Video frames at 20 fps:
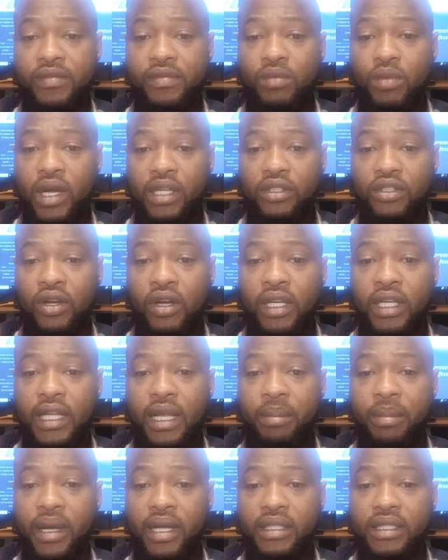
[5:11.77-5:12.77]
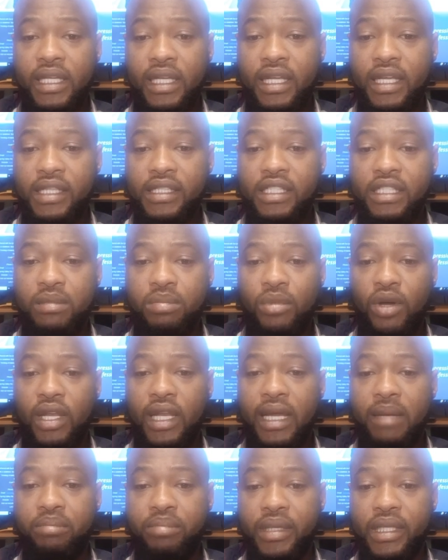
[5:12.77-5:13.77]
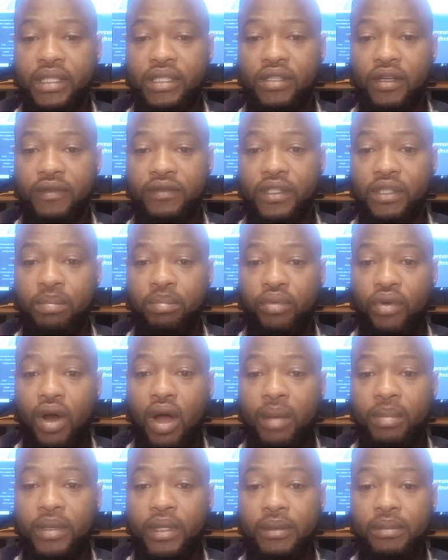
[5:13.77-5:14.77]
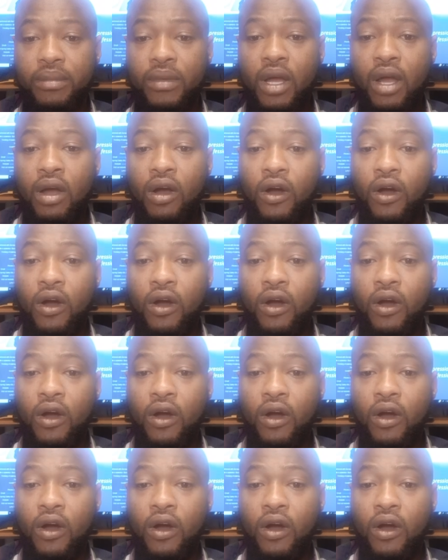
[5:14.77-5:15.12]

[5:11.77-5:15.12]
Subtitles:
we're talking about taking smaller bits of the problem